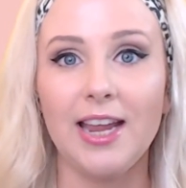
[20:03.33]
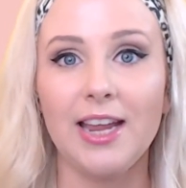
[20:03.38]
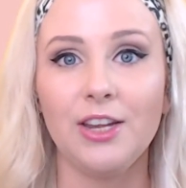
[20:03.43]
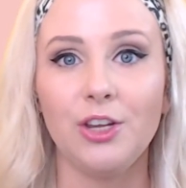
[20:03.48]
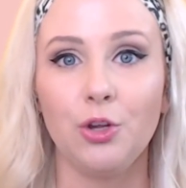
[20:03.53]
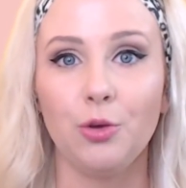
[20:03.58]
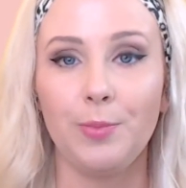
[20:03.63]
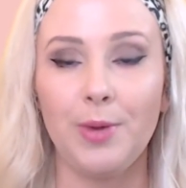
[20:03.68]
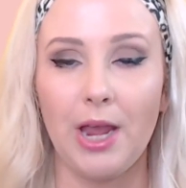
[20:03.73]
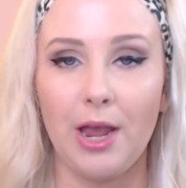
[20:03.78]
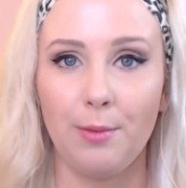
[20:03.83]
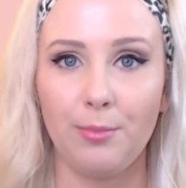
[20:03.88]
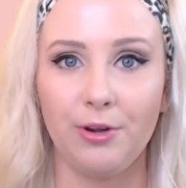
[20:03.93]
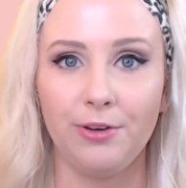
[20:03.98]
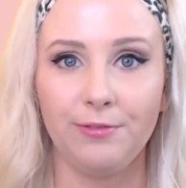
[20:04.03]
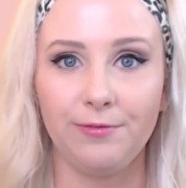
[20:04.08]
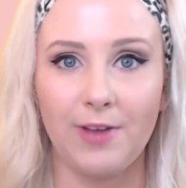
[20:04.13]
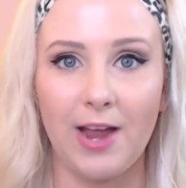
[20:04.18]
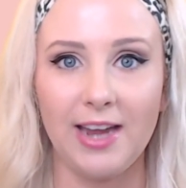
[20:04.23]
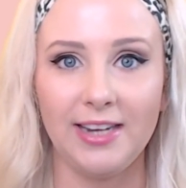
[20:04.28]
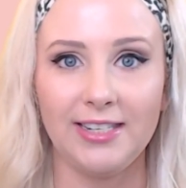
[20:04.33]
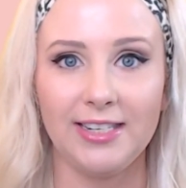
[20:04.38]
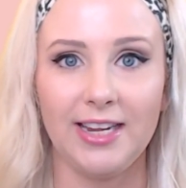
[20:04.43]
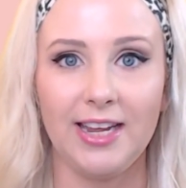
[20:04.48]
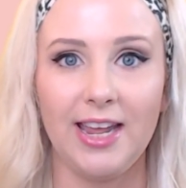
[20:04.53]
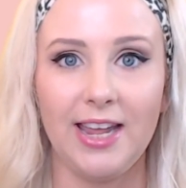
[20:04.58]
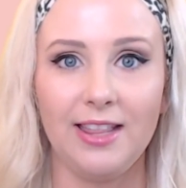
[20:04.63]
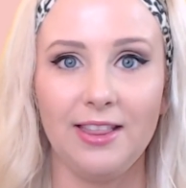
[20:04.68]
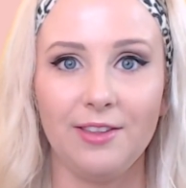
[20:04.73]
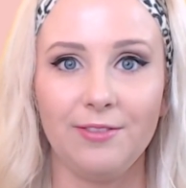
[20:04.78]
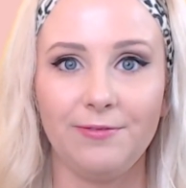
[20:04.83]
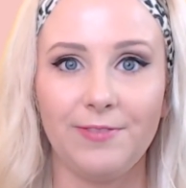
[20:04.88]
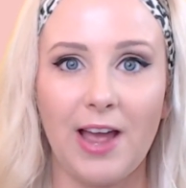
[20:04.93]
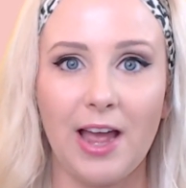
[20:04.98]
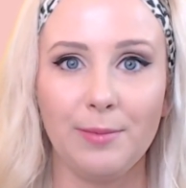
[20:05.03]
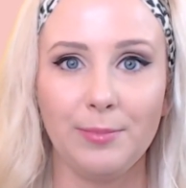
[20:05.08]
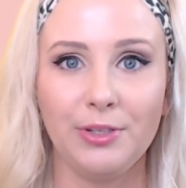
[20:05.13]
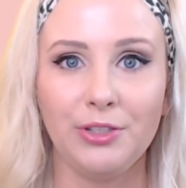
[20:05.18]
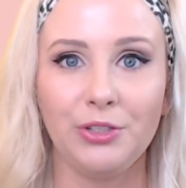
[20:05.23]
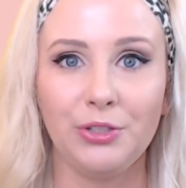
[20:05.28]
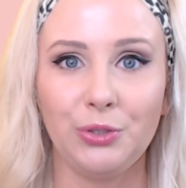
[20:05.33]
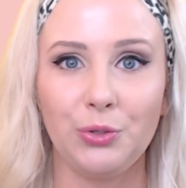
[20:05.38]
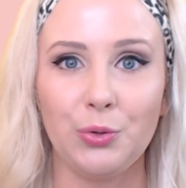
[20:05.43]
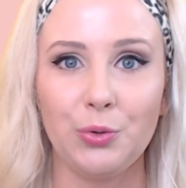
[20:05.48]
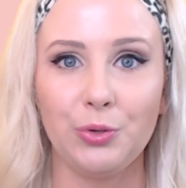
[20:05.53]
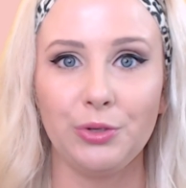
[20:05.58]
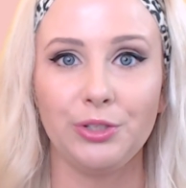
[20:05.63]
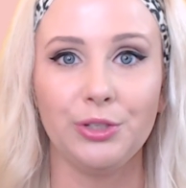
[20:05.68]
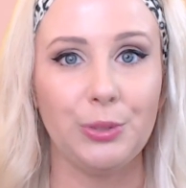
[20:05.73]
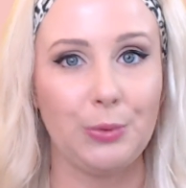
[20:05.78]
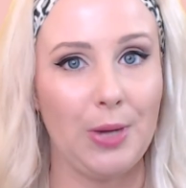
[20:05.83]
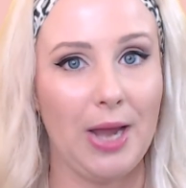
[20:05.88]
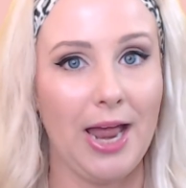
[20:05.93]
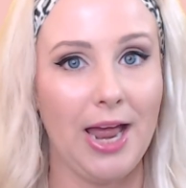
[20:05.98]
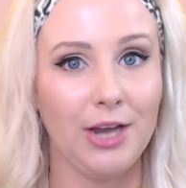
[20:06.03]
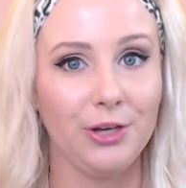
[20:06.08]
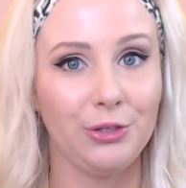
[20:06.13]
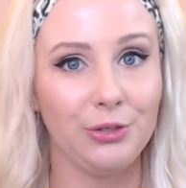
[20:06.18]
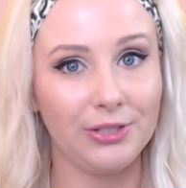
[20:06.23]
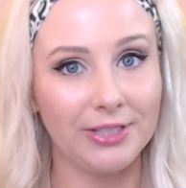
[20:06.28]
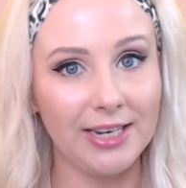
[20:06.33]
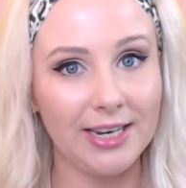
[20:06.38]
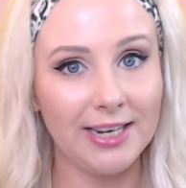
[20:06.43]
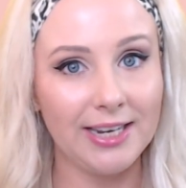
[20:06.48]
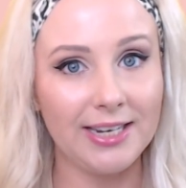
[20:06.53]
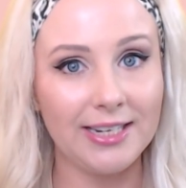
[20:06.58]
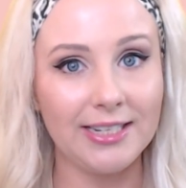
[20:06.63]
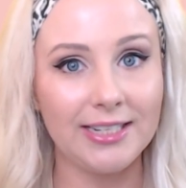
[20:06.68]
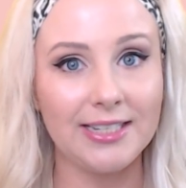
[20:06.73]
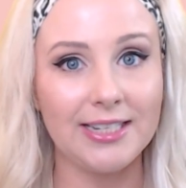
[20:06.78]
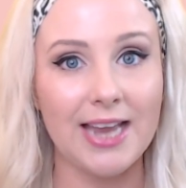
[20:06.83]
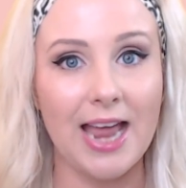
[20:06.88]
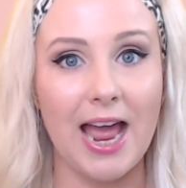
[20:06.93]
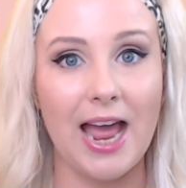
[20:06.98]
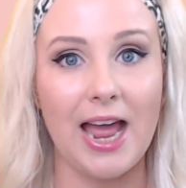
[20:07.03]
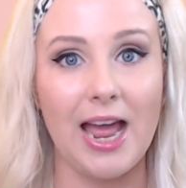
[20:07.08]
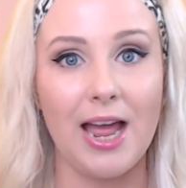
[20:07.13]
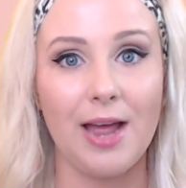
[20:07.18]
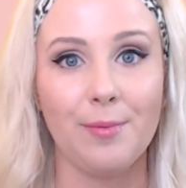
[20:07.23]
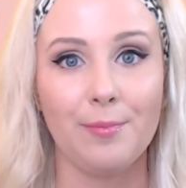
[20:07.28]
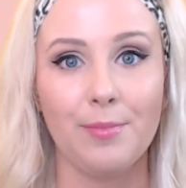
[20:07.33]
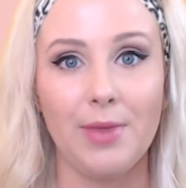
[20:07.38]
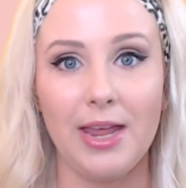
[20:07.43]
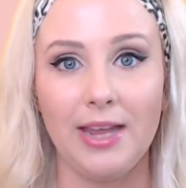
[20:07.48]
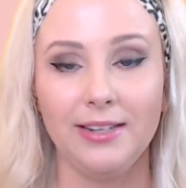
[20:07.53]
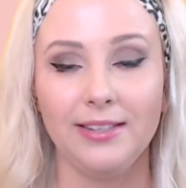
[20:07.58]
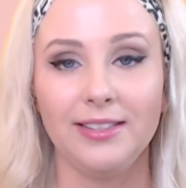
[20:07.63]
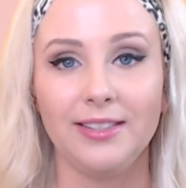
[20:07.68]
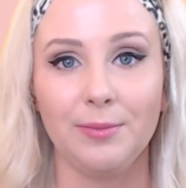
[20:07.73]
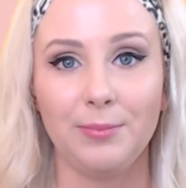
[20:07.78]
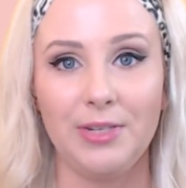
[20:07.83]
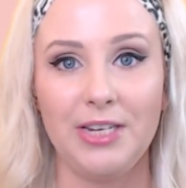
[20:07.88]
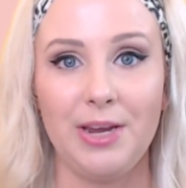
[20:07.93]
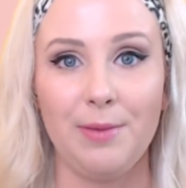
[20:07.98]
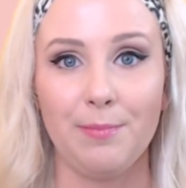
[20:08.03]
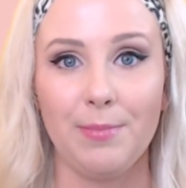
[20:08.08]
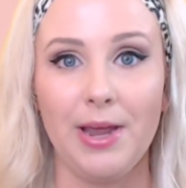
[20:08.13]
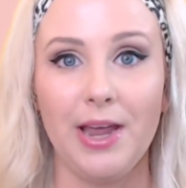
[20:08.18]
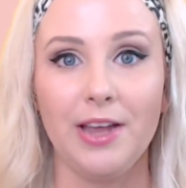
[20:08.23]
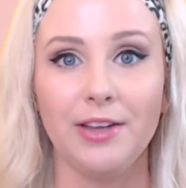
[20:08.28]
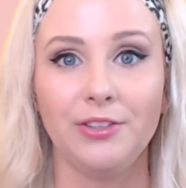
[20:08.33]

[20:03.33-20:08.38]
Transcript: you'll be able to find it in the farmers stores throughout New Zealand in September.